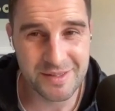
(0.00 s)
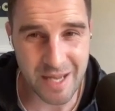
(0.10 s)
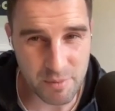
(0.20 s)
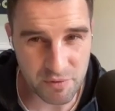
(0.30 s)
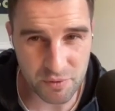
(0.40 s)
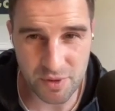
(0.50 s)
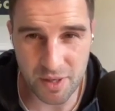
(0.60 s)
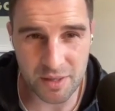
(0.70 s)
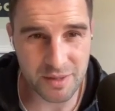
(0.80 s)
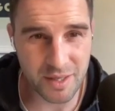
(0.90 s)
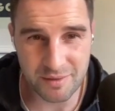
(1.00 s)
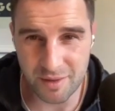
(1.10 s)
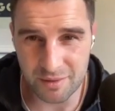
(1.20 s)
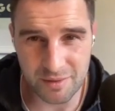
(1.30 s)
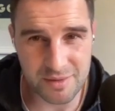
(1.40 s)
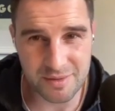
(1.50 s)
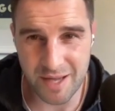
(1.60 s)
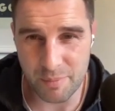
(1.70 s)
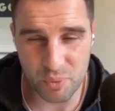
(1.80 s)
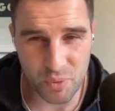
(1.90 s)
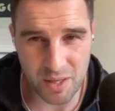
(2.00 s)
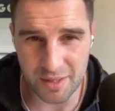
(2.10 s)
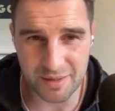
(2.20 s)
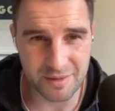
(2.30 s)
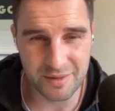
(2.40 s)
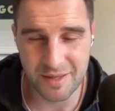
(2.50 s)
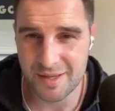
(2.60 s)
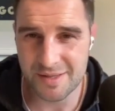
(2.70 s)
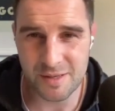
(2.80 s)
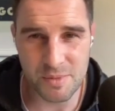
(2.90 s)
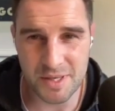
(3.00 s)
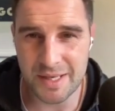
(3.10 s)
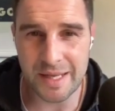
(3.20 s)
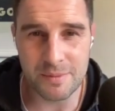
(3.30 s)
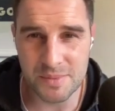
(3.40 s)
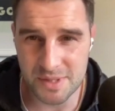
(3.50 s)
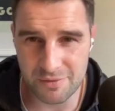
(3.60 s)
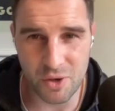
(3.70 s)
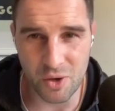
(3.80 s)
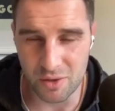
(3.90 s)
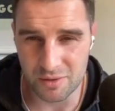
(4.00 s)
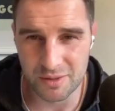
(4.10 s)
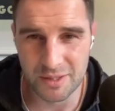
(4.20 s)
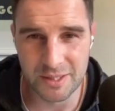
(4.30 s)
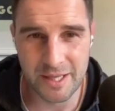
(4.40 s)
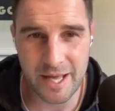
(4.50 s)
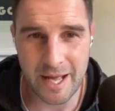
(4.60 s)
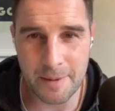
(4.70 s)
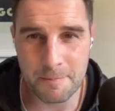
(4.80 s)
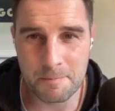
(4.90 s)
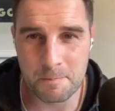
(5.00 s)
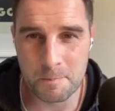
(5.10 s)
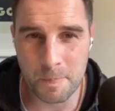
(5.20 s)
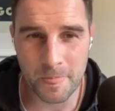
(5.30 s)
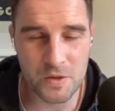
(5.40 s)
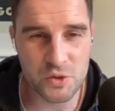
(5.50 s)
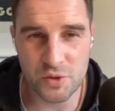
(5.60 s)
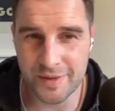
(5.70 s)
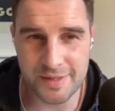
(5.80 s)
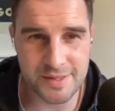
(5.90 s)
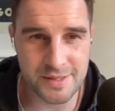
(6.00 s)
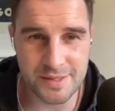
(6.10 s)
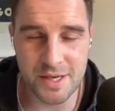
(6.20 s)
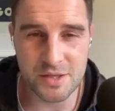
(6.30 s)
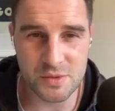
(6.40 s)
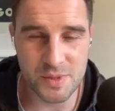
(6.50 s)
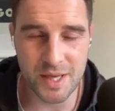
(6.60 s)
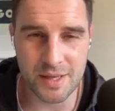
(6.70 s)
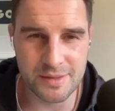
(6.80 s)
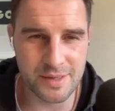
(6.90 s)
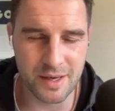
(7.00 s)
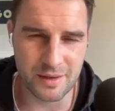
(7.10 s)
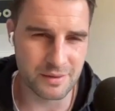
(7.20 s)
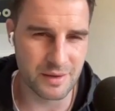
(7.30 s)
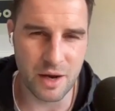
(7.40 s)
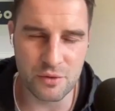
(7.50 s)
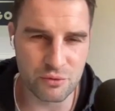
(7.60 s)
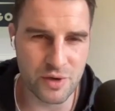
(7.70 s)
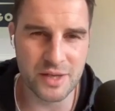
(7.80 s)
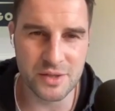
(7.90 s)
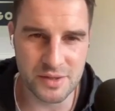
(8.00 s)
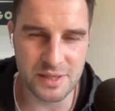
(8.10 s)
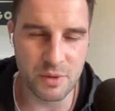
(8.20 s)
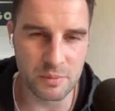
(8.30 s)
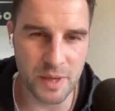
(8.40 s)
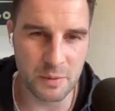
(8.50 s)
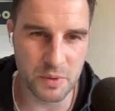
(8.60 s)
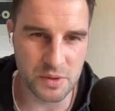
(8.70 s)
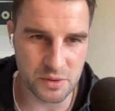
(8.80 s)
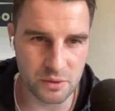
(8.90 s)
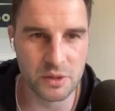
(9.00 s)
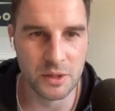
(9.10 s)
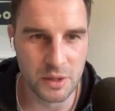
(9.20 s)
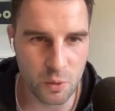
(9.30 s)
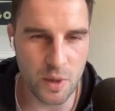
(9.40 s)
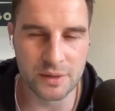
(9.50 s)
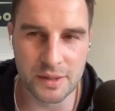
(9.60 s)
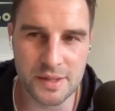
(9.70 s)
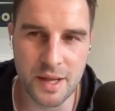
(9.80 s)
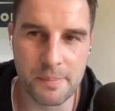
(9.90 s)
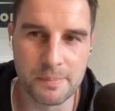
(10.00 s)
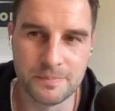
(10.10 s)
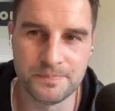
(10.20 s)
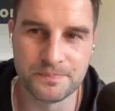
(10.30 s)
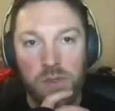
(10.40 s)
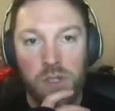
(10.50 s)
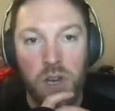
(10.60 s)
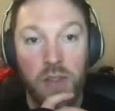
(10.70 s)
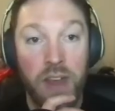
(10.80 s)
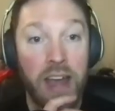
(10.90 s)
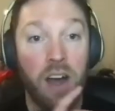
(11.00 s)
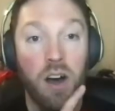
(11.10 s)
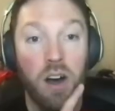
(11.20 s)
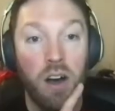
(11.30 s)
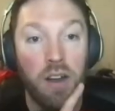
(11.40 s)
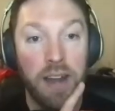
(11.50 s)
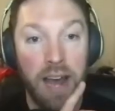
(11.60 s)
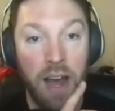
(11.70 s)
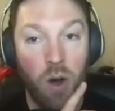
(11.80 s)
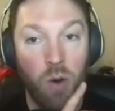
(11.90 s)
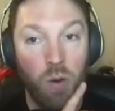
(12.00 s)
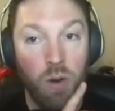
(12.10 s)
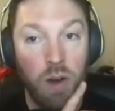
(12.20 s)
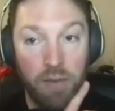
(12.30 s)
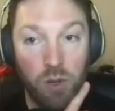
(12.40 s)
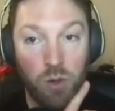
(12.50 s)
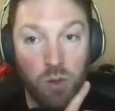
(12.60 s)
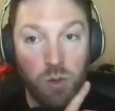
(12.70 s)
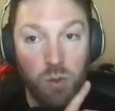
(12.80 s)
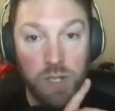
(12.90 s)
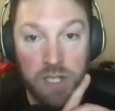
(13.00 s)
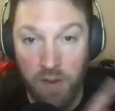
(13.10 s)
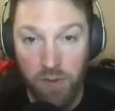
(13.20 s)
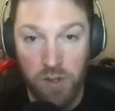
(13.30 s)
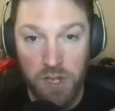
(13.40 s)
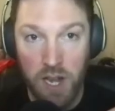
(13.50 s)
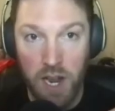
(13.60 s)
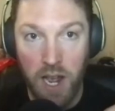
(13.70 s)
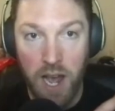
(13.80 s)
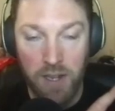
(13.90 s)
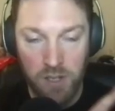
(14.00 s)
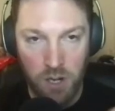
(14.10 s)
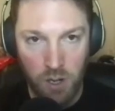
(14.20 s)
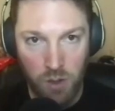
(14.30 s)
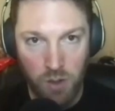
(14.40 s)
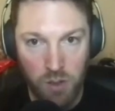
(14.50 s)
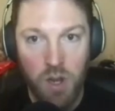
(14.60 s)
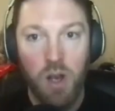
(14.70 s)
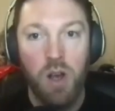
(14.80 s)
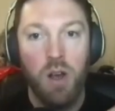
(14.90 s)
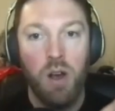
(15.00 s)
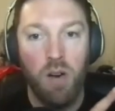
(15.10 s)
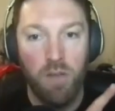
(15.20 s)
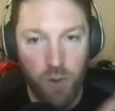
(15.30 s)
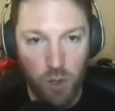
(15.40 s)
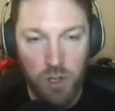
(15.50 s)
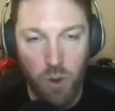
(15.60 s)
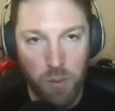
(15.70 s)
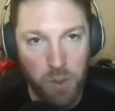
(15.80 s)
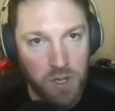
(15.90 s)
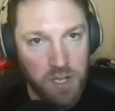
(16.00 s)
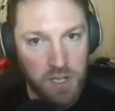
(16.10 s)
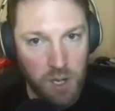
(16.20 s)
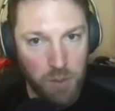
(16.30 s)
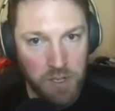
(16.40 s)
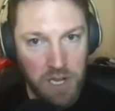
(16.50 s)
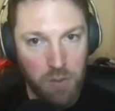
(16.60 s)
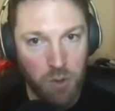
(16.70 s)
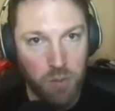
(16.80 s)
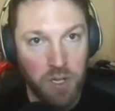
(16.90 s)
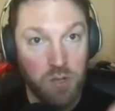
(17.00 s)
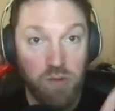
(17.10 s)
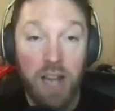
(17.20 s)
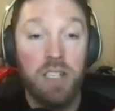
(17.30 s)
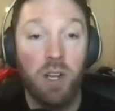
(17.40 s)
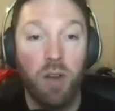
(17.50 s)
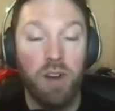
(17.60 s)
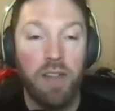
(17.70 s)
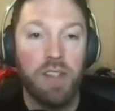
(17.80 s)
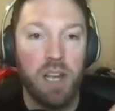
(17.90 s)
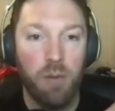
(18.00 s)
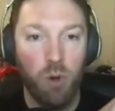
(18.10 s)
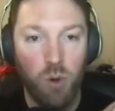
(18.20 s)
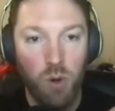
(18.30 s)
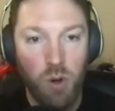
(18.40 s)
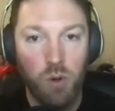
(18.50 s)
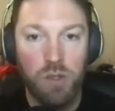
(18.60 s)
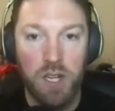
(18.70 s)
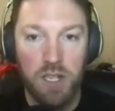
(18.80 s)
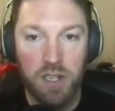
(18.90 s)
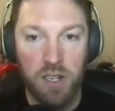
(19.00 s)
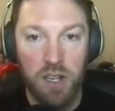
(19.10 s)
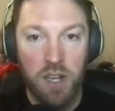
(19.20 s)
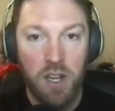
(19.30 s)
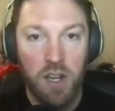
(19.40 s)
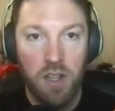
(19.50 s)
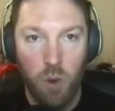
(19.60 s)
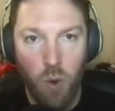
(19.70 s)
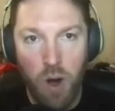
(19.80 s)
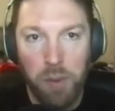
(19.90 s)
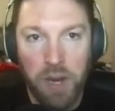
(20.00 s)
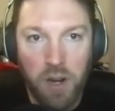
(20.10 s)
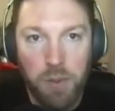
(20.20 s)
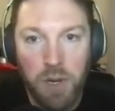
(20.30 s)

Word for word: Tammy Funa, Kane Douglas, Tapua, like some of the names they've got. Um, during the Six Nations weekends. They're outrageous team on paper. So well done to them. And they are now level with Stade Francais and Toulouse on 41 points at the top of the table because Racing have led the table all season. They were well beaten at